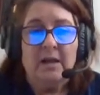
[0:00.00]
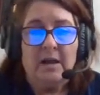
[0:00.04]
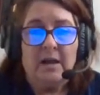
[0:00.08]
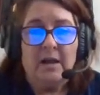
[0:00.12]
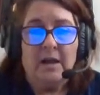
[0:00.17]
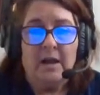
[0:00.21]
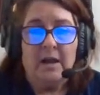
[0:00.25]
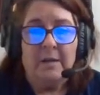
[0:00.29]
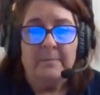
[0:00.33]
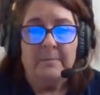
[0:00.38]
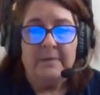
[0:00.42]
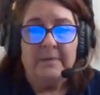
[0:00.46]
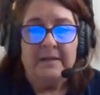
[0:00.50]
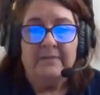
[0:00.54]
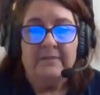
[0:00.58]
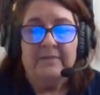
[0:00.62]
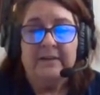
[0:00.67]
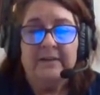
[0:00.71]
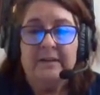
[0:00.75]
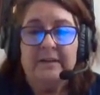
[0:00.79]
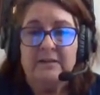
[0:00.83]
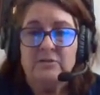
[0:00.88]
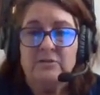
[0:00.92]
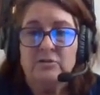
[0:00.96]
If
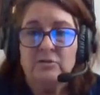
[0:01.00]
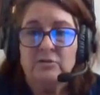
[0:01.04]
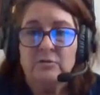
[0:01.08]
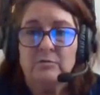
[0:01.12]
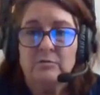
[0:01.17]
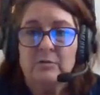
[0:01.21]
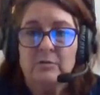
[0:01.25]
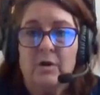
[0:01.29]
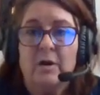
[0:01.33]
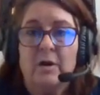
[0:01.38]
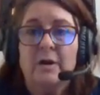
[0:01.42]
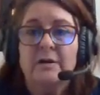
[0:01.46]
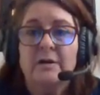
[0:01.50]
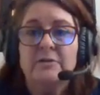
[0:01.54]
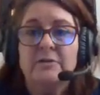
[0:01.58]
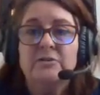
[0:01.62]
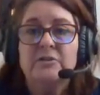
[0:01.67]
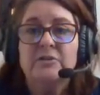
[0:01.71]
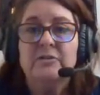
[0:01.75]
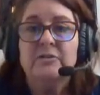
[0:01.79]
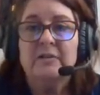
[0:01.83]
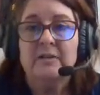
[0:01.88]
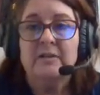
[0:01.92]
it gets too large,